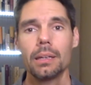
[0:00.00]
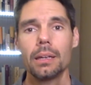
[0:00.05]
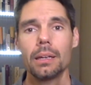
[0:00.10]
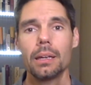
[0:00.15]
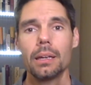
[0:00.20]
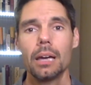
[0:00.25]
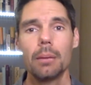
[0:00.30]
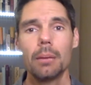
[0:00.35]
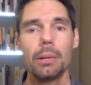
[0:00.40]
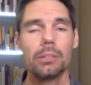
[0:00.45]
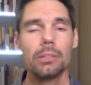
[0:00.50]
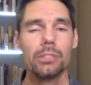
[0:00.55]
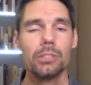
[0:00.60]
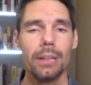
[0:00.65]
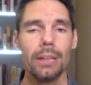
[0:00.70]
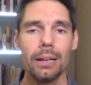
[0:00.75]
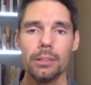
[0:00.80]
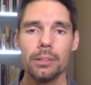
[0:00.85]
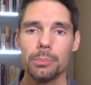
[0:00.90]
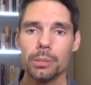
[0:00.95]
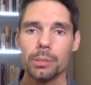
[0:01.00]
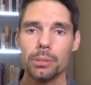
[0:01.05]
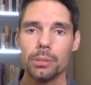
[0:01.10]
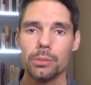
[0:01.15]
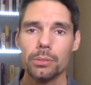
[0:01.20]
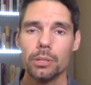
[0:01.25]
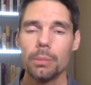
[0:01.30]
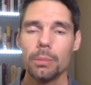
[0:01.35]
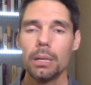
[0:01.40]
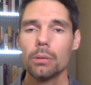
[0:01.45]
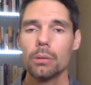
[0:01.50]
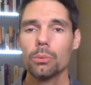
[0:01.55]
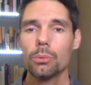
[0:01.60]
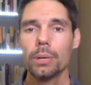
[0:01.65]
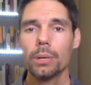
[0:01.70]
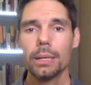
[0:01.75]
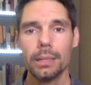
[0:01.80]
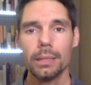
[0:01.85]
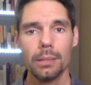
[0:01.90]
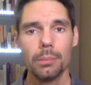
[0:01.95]
about child abuse, about
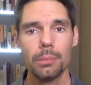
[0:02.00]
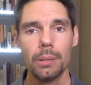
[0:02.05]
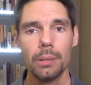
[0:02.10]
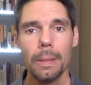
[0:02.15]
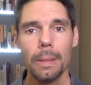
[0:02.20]
rape,